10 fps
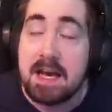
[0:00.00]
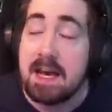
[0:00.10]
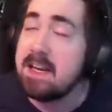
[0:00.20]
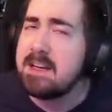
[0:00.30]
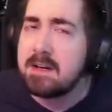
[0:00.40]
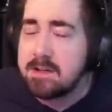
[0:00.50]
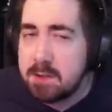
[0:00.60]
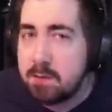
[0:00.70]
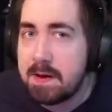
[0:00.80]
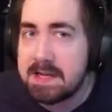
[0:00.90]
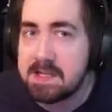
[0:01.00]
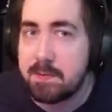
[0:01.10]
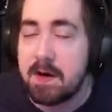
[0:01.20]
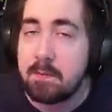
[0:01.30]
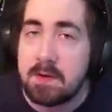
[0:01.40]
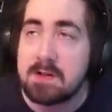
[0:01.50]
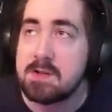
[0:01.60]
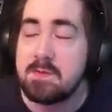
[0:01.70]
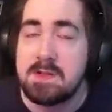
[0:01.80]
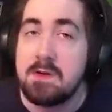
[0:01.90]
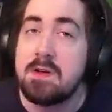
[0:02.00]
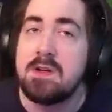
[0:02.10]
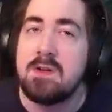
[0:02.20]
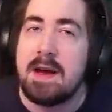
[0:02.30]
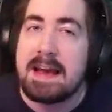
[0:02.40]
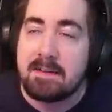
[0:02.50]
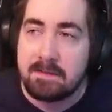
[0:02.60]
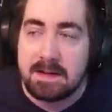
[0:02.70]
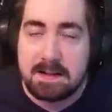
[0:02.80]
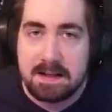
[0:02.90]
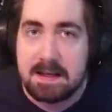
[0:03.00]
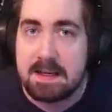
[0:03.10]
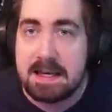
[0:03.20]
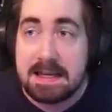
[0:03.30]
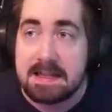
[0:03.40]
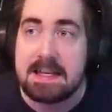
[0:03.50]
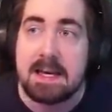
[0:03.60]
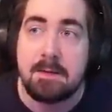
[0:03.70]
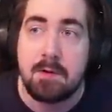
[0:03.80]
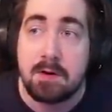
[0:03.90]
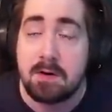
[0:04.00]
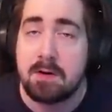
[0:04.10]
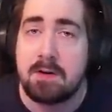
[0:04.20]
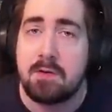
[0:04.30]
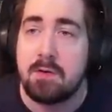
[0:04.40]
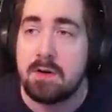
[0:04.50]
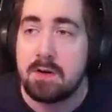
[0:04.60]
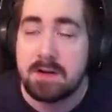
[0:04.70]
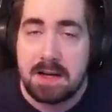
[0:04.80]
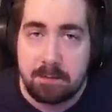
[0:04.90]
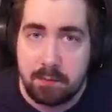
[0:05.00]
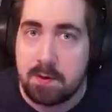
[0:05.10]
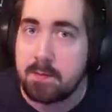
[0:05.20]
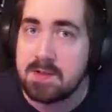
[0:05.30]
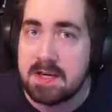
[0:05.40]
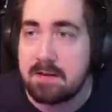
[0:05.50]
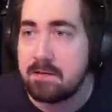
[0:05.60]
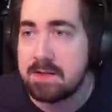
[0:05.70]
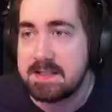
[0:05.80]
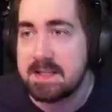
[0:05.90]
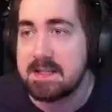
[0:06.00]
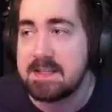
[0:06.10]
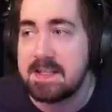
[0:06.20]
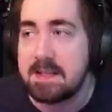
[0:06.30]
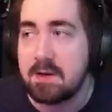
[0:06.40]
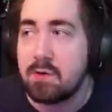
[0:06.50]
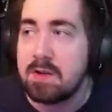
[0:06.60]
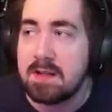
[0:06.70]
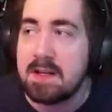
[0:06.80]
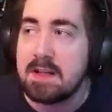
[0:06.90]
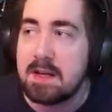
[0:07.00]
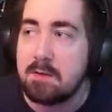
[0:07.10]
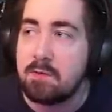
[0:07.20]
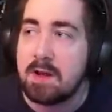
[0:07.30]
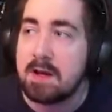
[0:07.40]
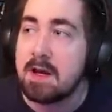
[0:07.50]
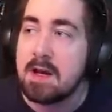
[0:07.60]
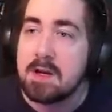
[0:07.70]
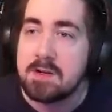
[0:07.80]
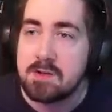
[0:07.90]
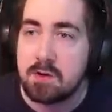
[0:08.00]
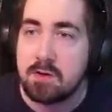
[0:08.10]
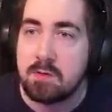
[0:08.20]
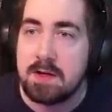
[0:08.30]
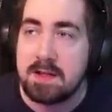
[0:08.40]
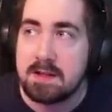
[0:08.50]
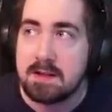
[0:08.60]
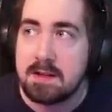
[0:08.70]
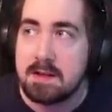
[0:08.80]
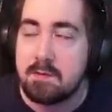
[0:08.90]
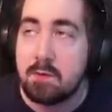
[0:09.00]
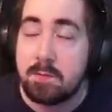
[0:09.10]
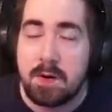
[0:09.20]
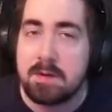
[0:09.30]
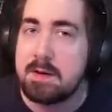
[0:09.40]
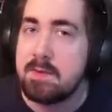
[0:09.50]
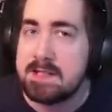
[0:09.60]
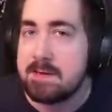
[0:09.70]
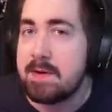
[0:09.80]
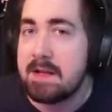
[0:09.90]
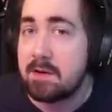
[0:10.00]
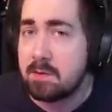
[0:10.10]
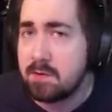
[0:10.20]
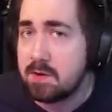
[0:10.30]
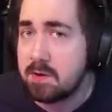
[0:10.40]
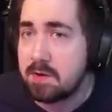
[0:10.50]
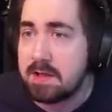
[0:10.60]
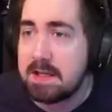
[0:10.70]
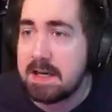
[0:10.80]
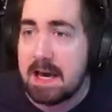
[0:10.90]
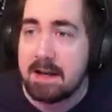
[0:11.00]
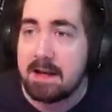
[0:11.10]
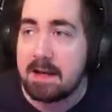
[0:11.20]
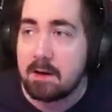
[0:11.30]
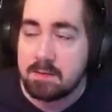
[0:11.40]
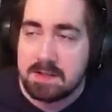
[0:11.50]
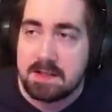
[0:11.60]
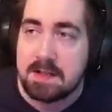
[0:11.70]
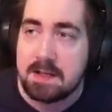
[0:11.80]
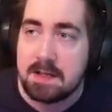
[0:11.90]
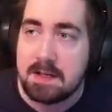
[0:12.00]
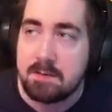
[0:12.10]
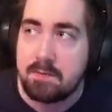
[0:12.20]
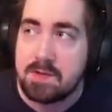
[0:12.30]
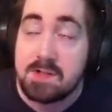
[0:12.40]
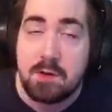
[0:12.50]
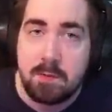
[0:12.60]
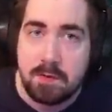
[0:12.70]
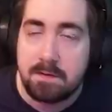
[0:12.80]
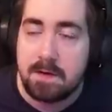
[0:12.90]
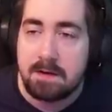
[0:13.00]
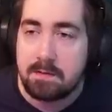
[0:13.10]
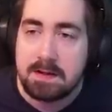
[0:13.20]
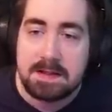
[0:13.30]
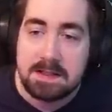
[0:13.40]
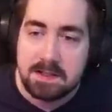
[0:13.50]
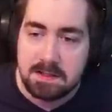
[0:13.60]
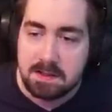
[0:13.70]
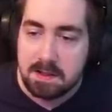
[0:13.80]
a not too bad spot, because obviously you can do everything in the game on hardcore on pretty much every ascendancy. The only thing that you would like struggle with would probably be Simalacrum's 30 and, like, obviously the super 5-way Legion.